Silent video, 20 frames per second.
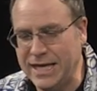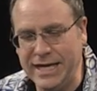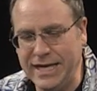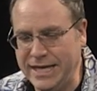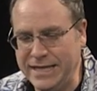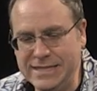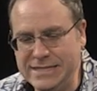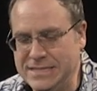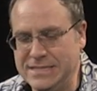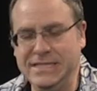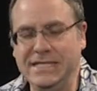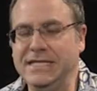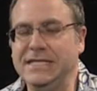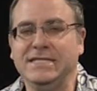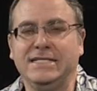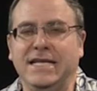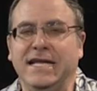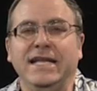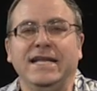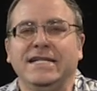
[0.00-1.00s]

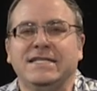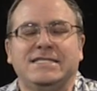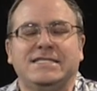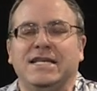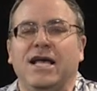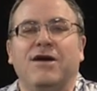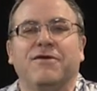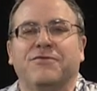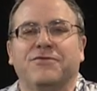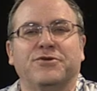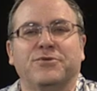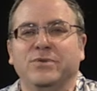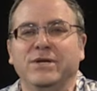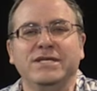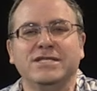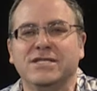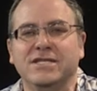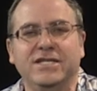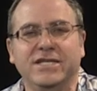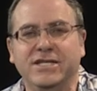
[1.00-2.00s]
is in itself the
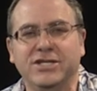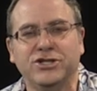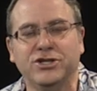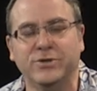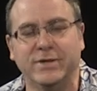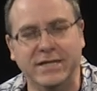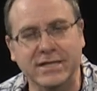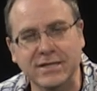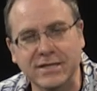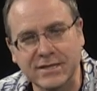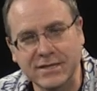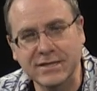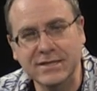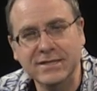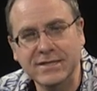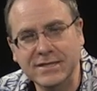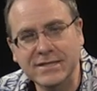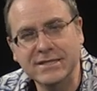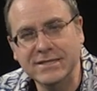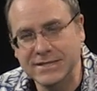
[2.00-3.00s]
reason that you do it.
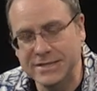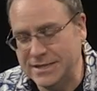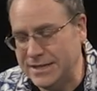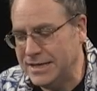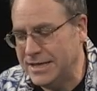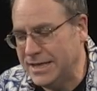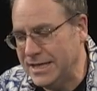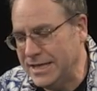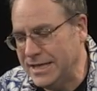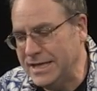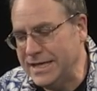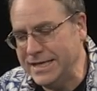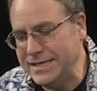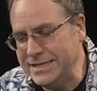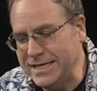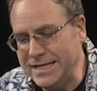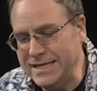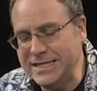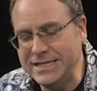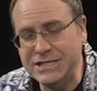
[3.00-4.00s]
And
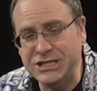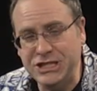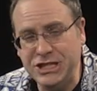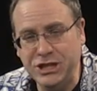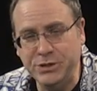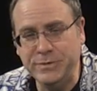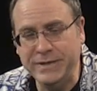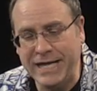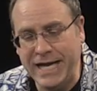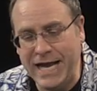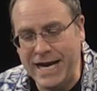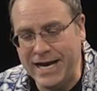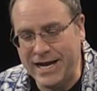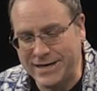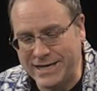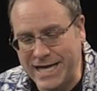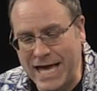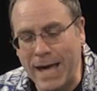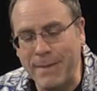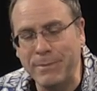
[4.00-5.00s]
then this year we handed
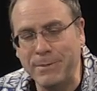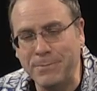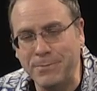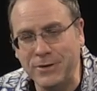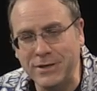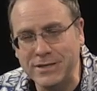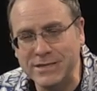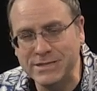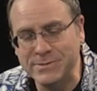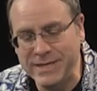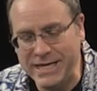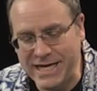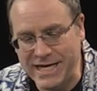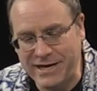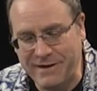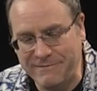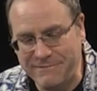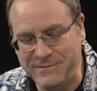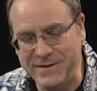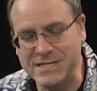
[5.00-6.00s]
out comic books, we handed
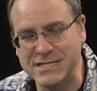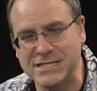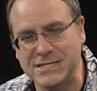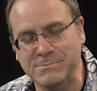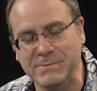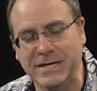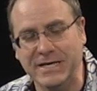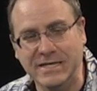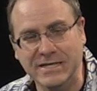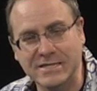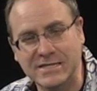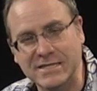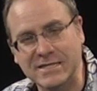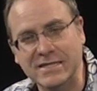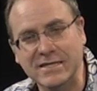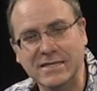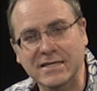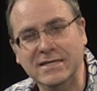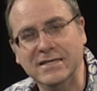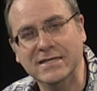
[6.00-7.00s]
out fidget spinners.
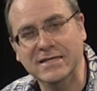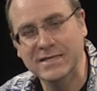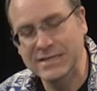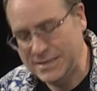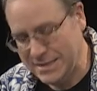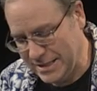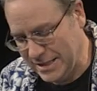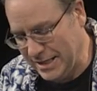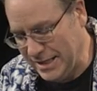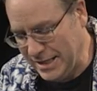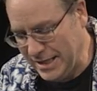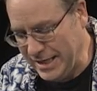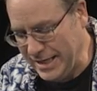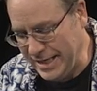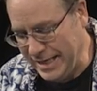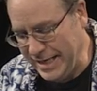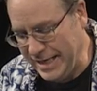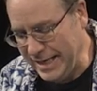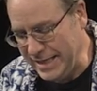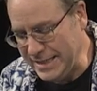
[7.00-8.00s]

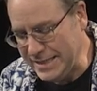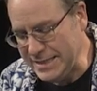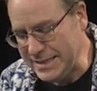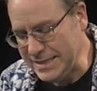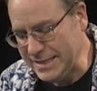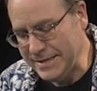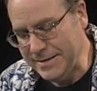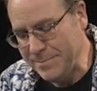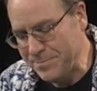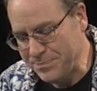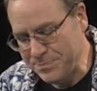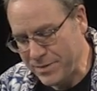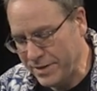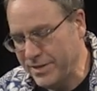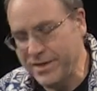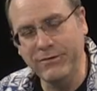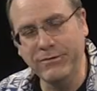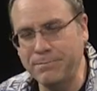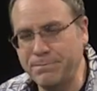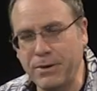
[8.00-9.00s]
And
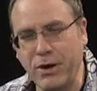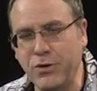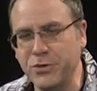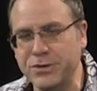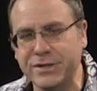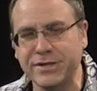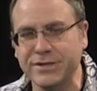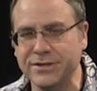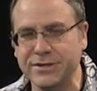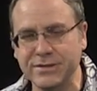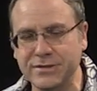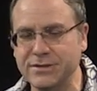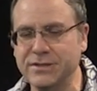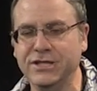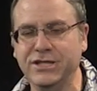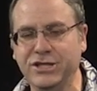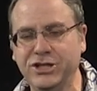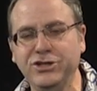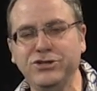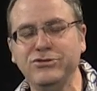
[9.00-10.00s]
they were both
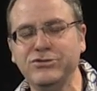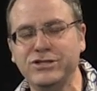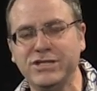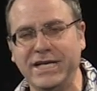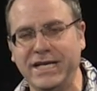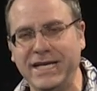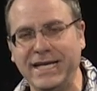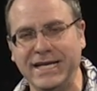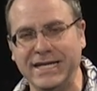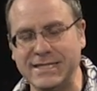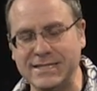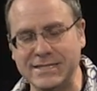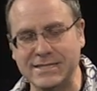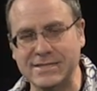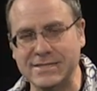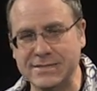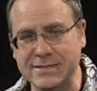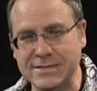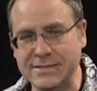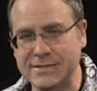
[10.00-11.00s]
huge hits.